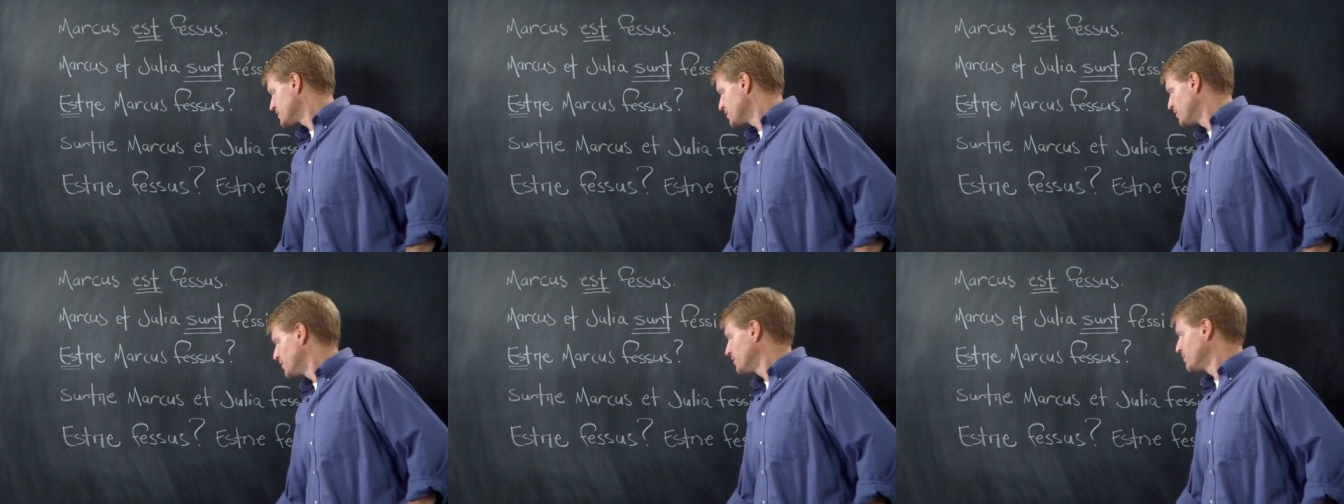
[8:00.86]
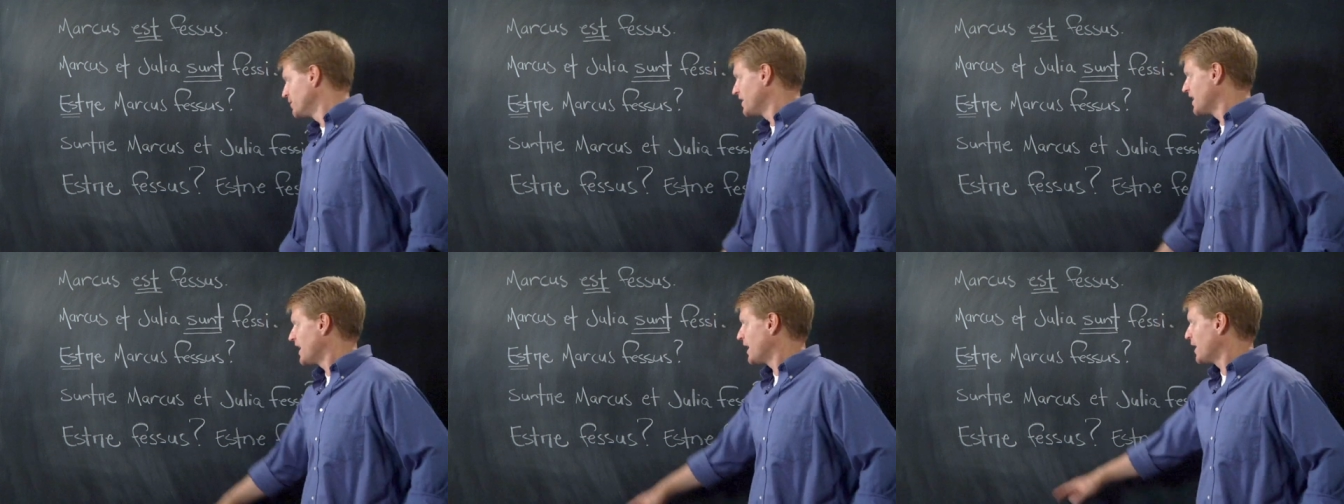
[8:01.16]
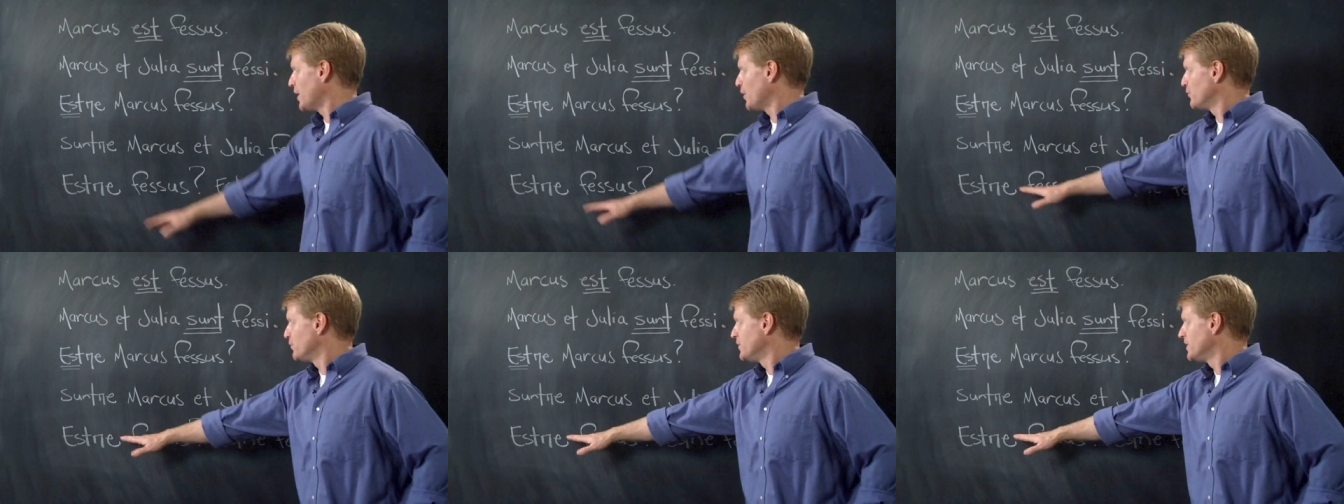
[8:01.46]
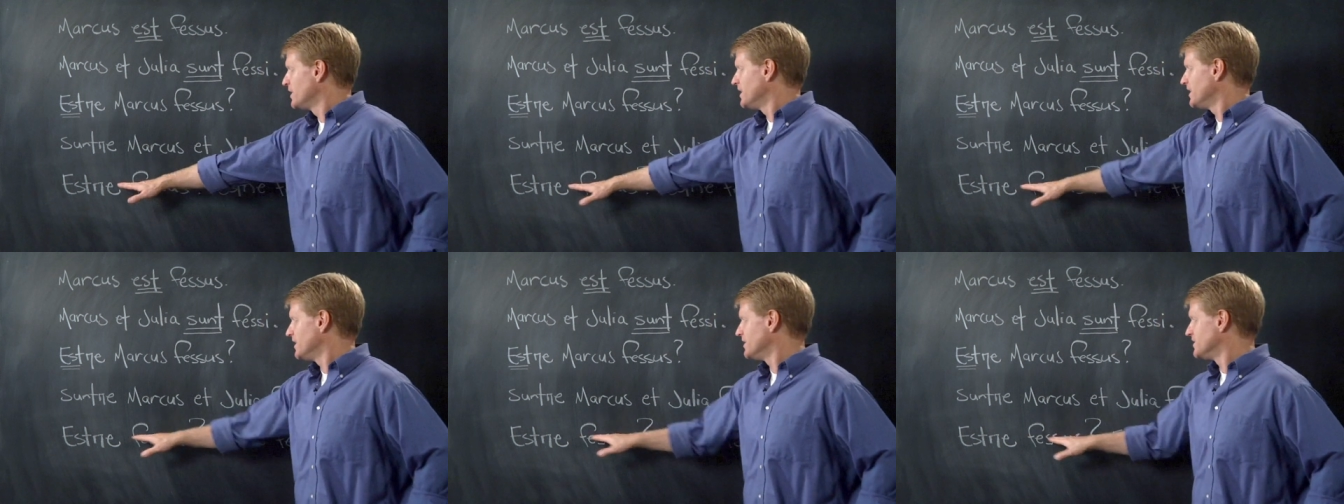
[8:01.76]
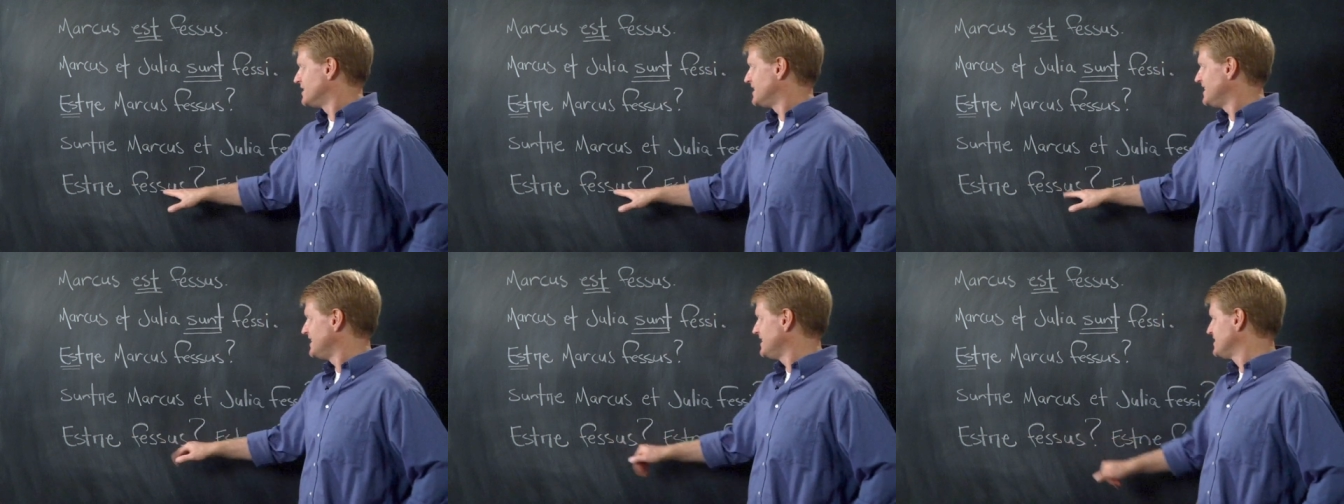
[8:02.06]
So here we have,
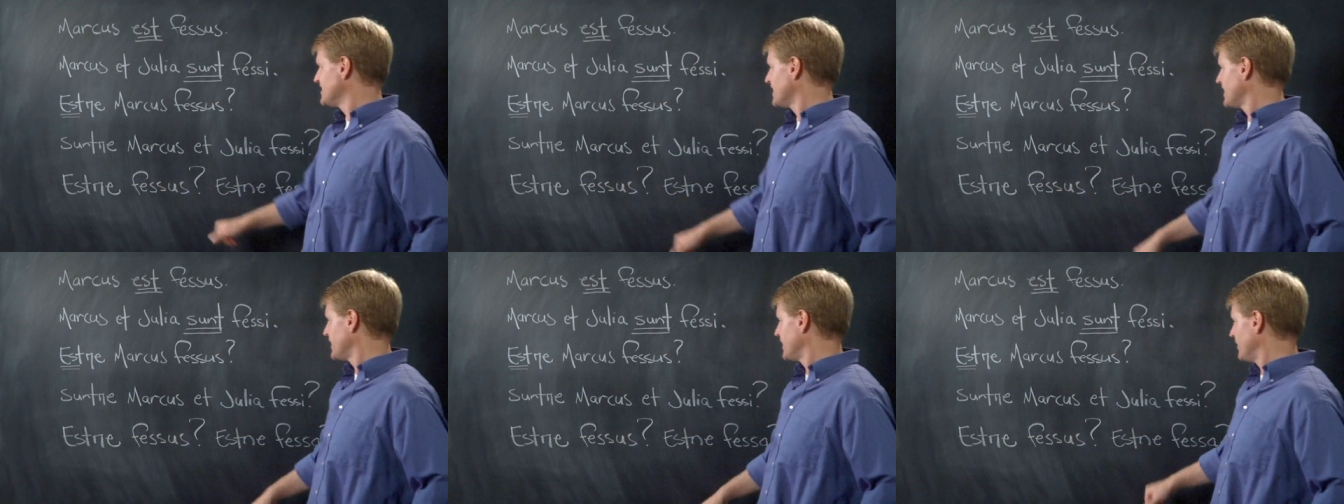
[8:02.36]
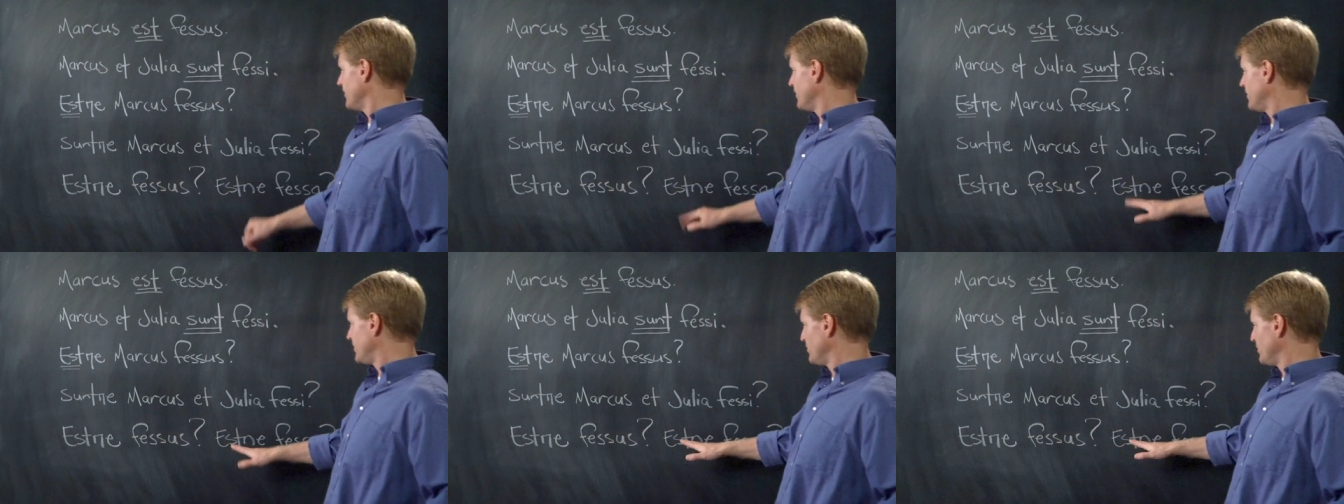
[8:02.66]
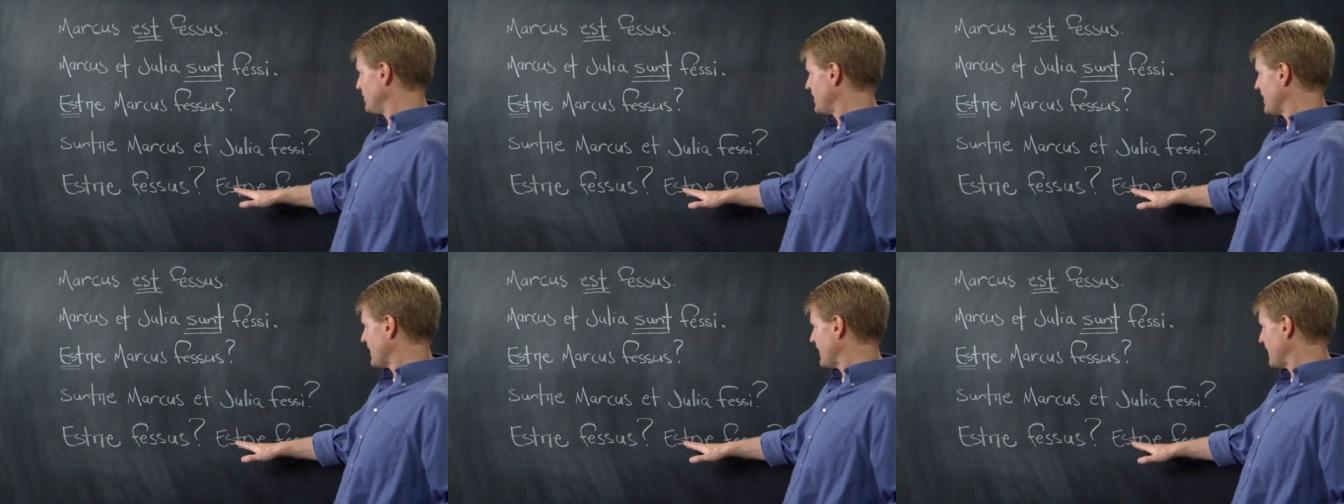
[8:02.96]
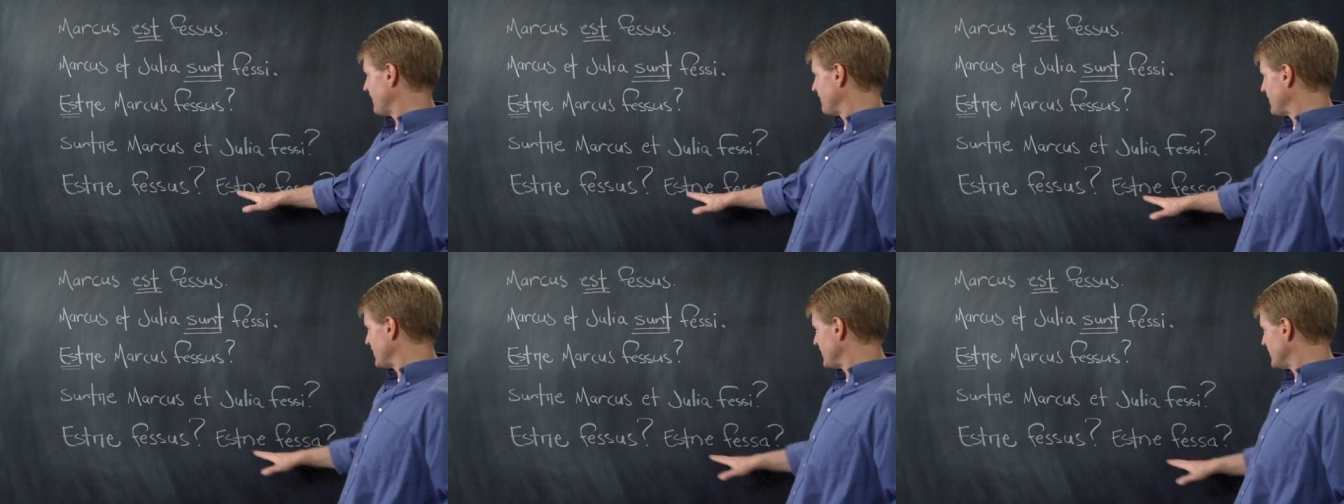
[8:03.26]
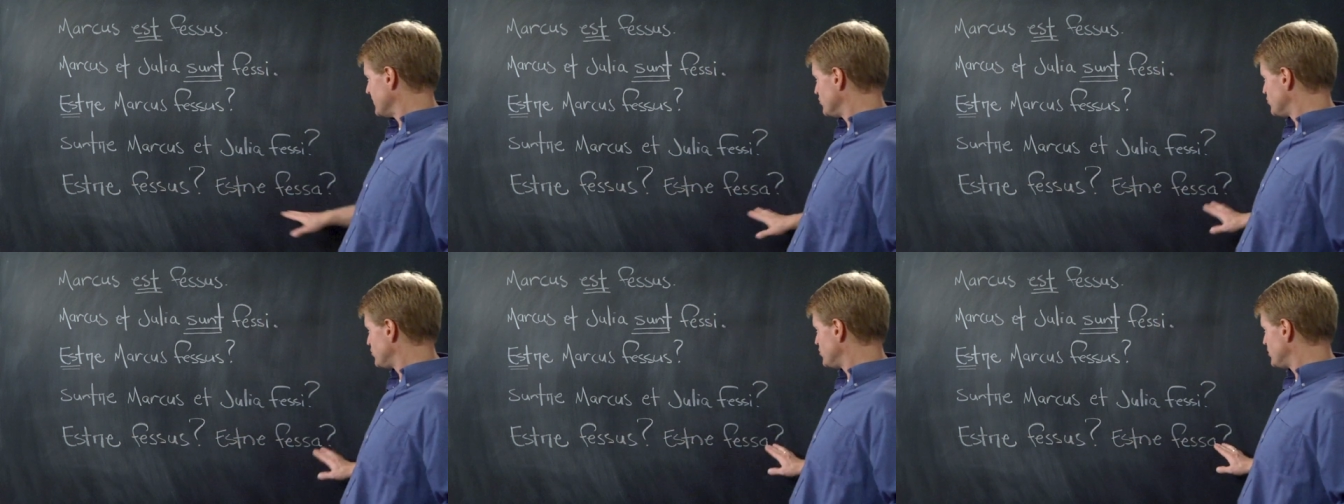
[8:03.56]
is he tired? Here we have,
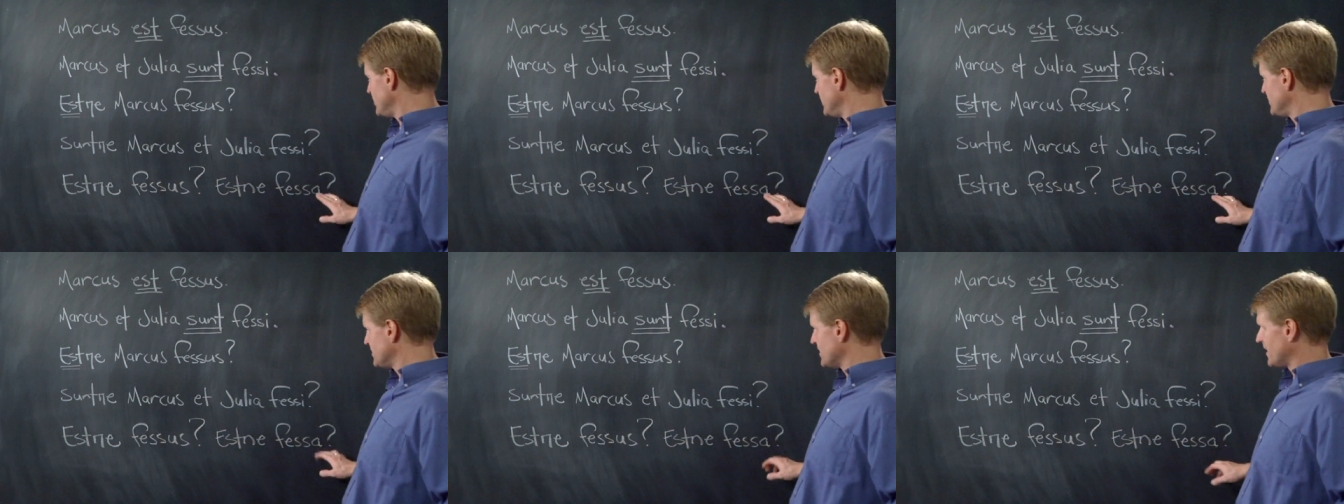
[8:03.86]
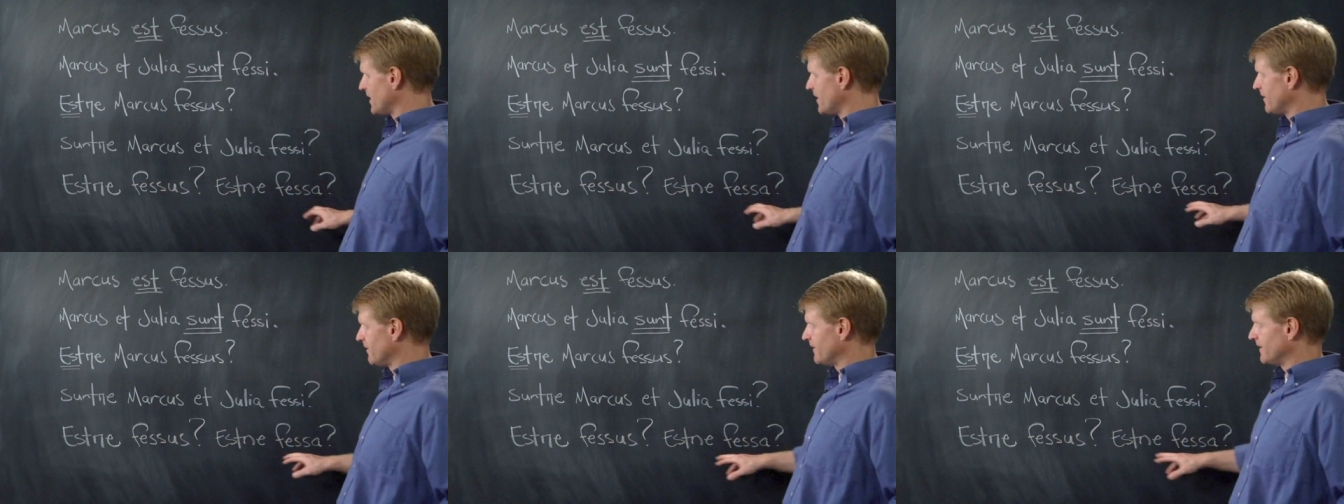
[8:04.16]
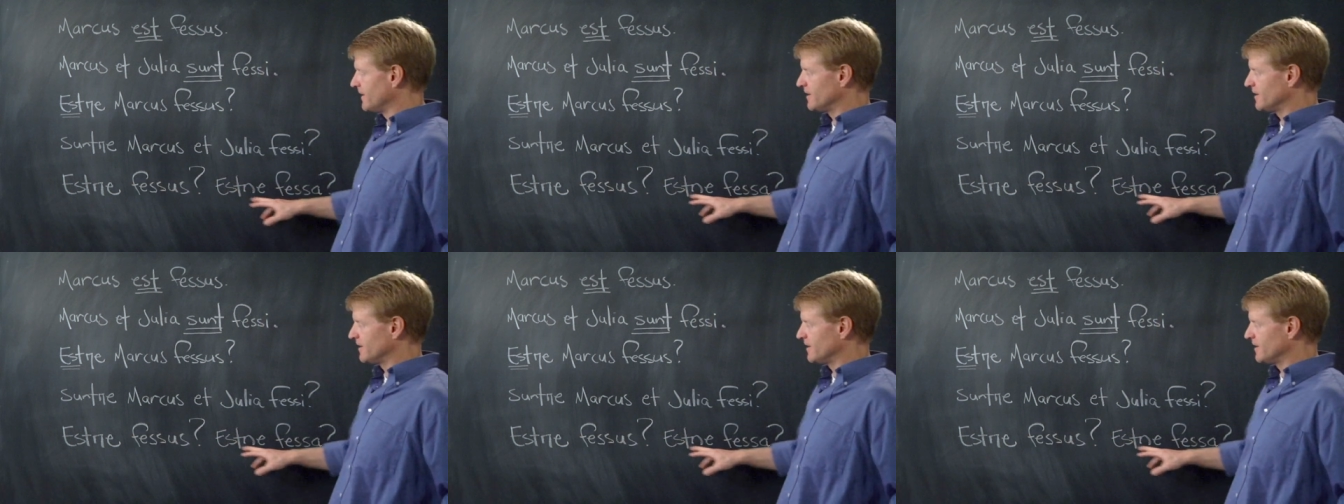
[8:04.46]
is she tired?